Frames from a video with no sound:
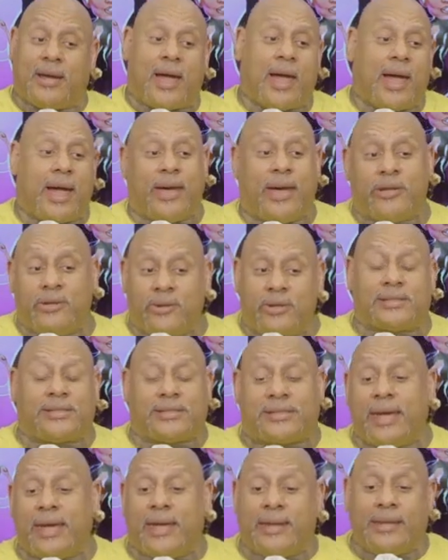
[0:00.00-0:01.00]
a guy and you're
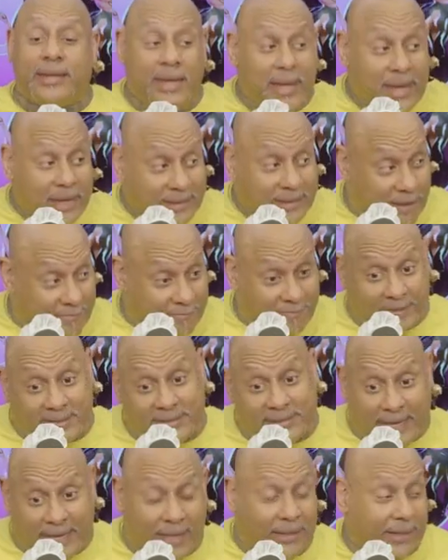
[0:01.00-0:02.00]
saying that
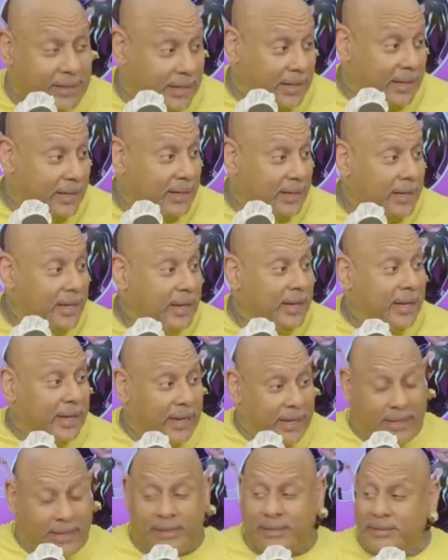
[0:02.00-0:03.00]
fidelity
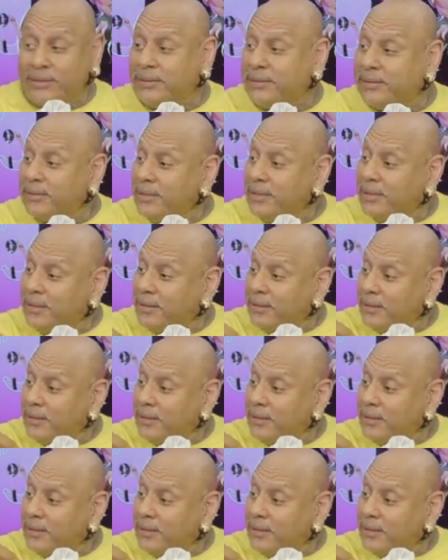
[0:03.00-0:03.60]
is